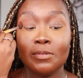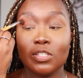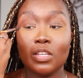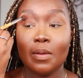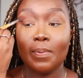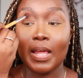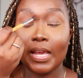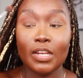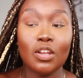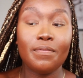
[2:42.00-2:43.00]
Just gonna
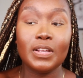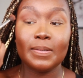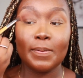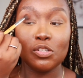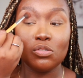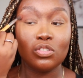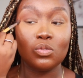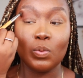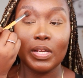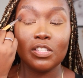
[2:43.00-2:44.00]
apply it, nothing special,
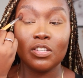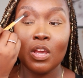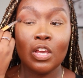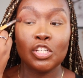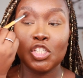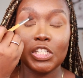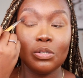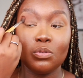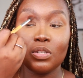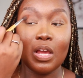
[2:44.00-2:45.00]
just
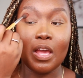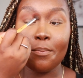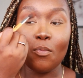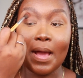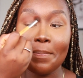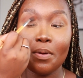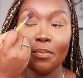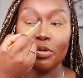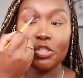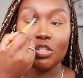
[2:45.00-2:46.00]
windshield wiper
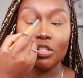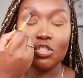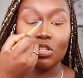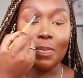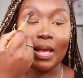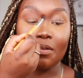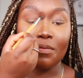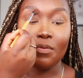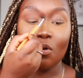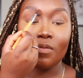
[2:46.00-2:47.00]
motions, just back
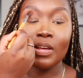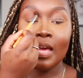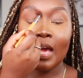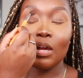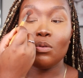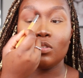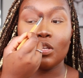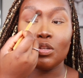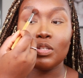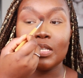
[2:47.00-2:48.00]
and forth. I also
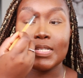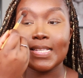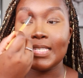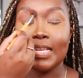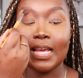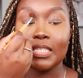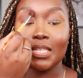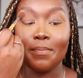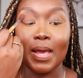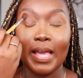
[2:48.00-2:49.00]
use this to set
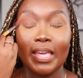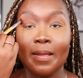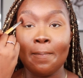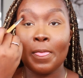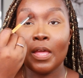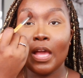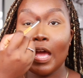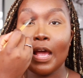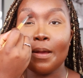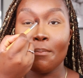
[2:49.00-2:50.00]
my
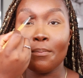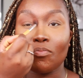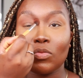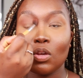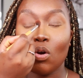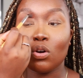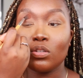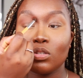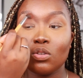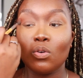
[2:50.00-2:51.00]

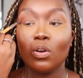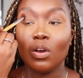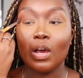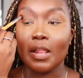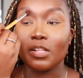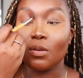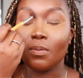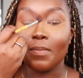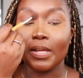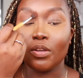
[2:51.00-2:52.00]
contour at the
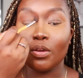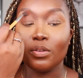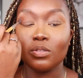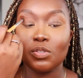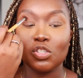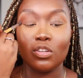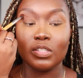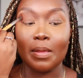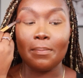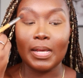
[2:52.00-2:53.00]
top of my nose, which
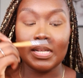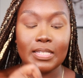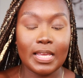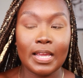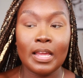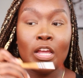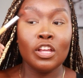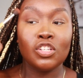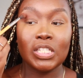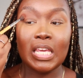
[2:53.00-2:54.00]
looks amazing.
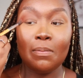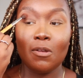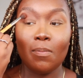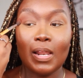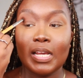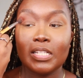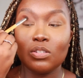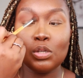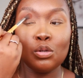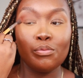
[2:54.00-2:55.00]
Just keep on applying
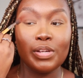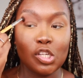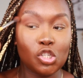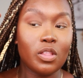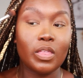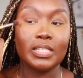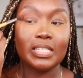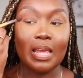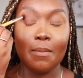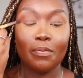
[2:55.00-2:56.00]
until you reach the
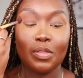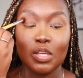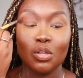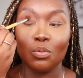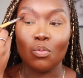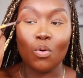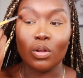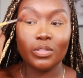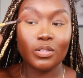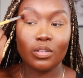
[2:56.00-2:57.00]
depth that you
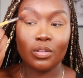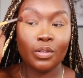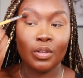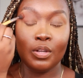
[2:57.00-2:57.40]
want.